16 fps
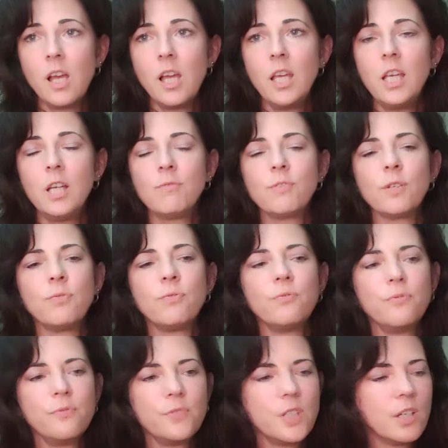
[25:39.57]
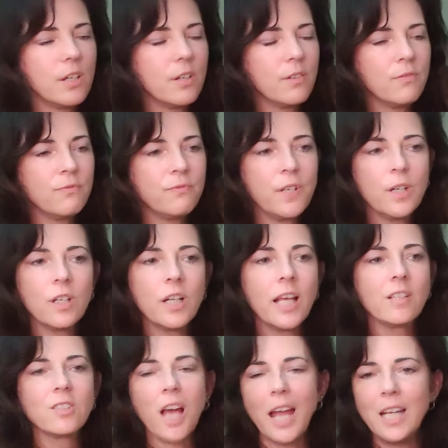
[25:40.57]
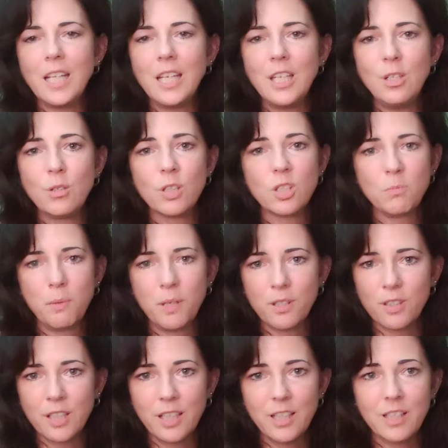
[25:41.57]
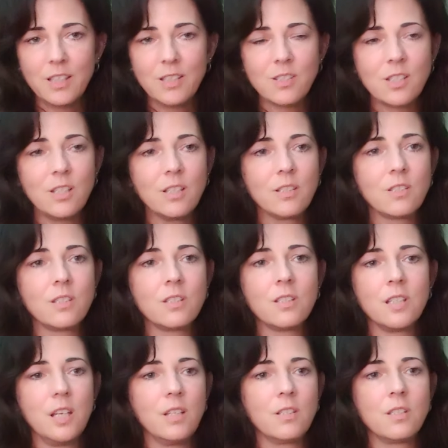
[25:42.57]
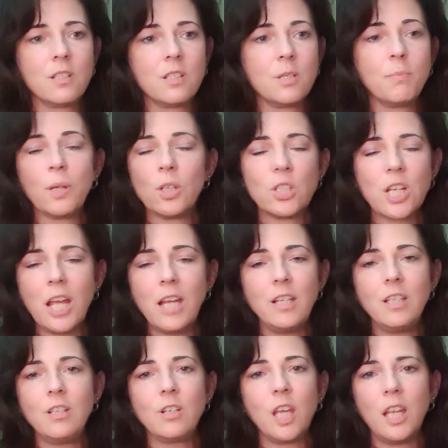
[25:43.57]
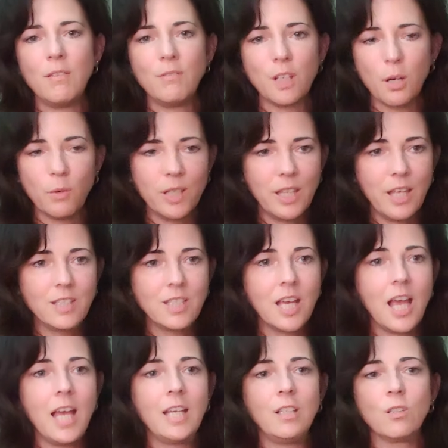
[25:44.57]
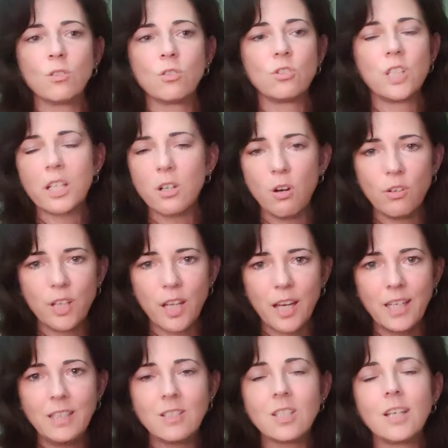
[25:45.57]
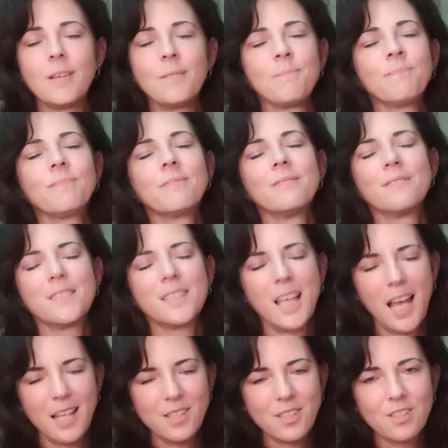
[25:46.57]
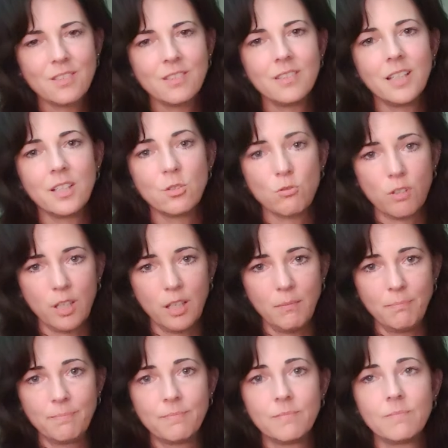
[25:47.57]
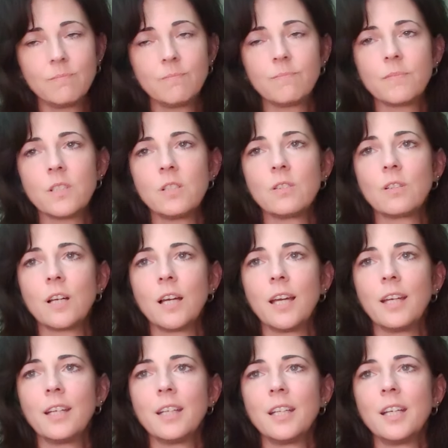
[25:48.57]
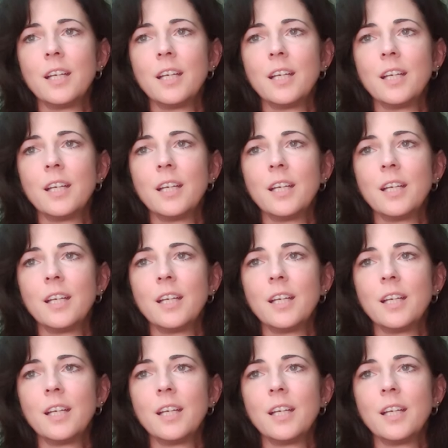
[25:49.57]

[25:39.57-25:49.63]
If the fear and anxiety you experience is debilitating, you can't even go in that day, you're sick all night, that's extreme. Okay.